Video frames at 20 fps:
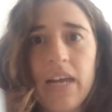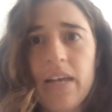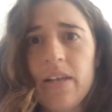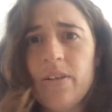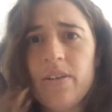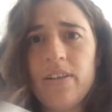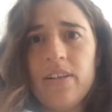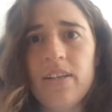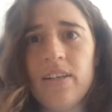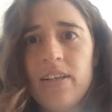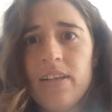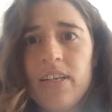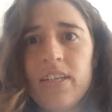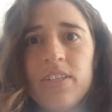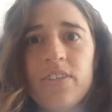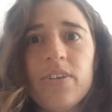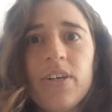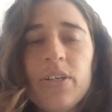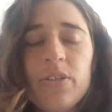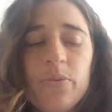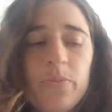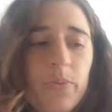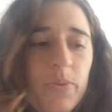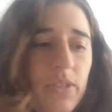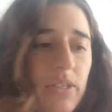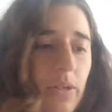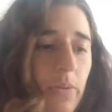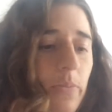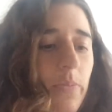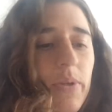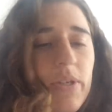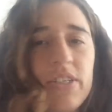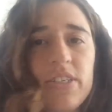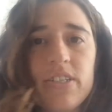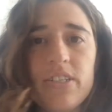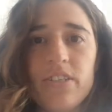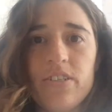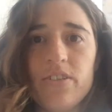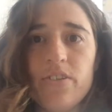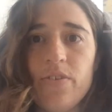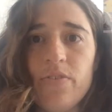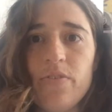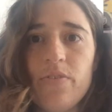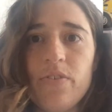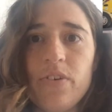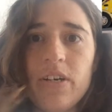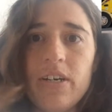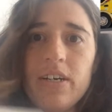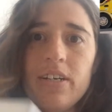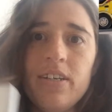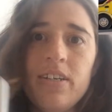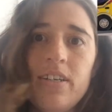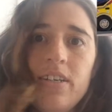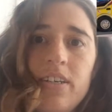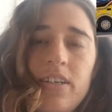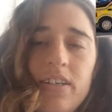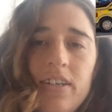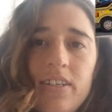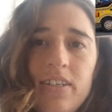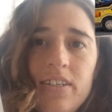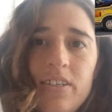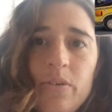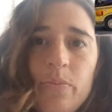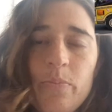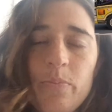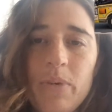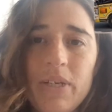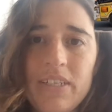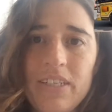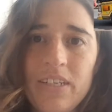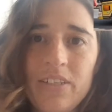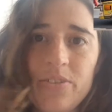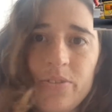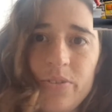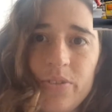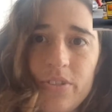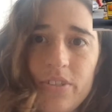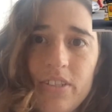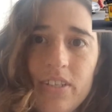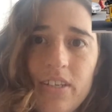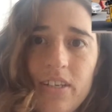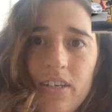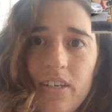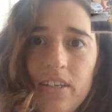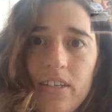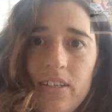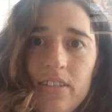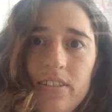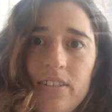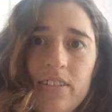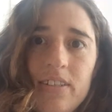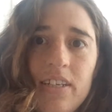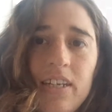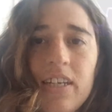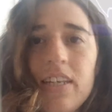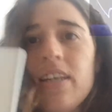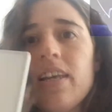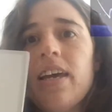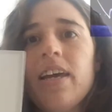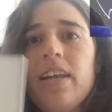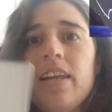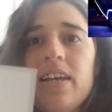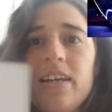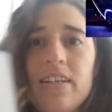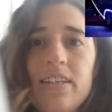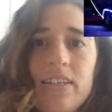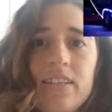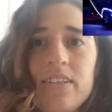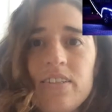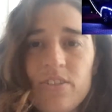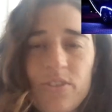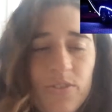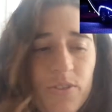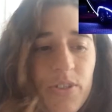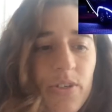I'll try to put some pictures of matatus in Kenya to